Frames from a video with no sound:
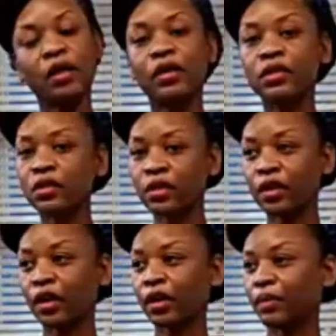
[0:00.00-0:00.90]
this is a
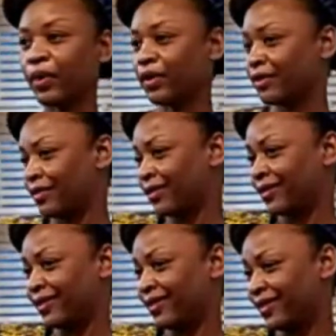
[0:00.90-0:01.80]
turnip.
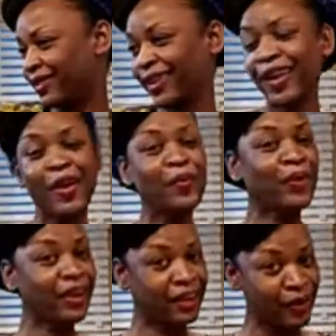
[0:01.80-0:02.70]

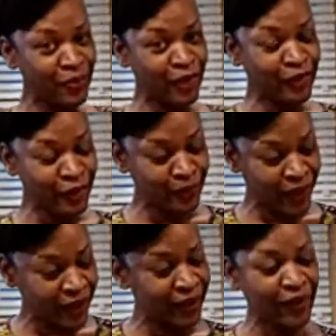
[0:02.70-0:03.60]
But it could be a
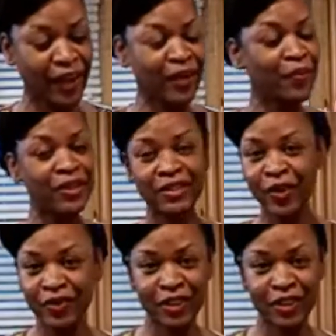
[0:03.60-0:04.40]
rutabaga. Like, it was no